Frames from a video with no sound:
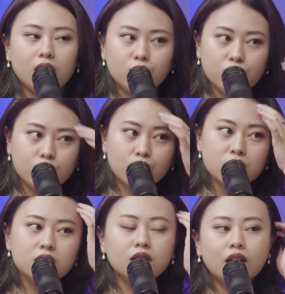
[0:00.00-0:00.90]
you
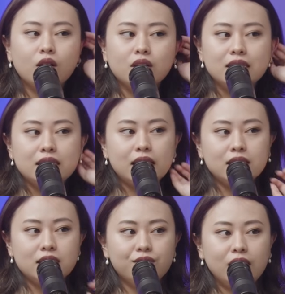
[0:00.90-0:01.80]
don't turn around and say
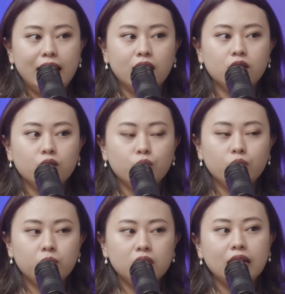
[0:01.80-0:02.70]
stuff like
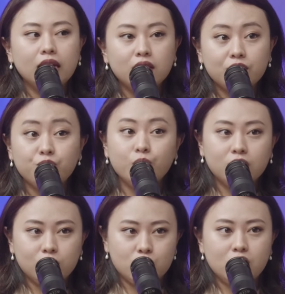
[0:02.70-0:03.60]
women can give
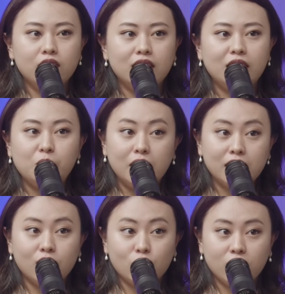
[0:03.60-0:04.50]
birth to children and men
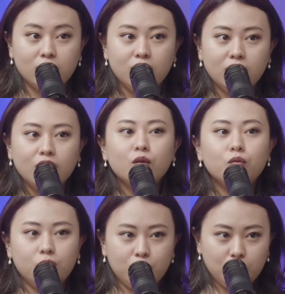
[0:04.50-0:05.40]
cannot.
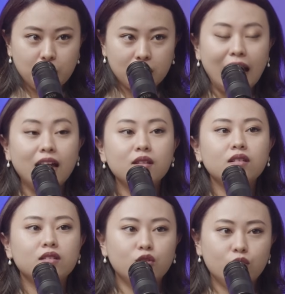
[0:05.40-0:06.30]
Women
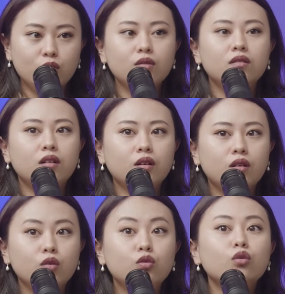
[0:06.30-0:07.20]
can,
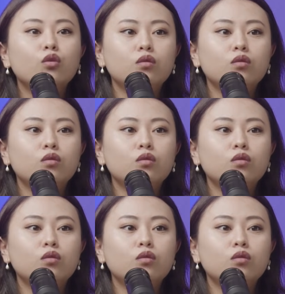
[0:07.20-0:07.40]
grow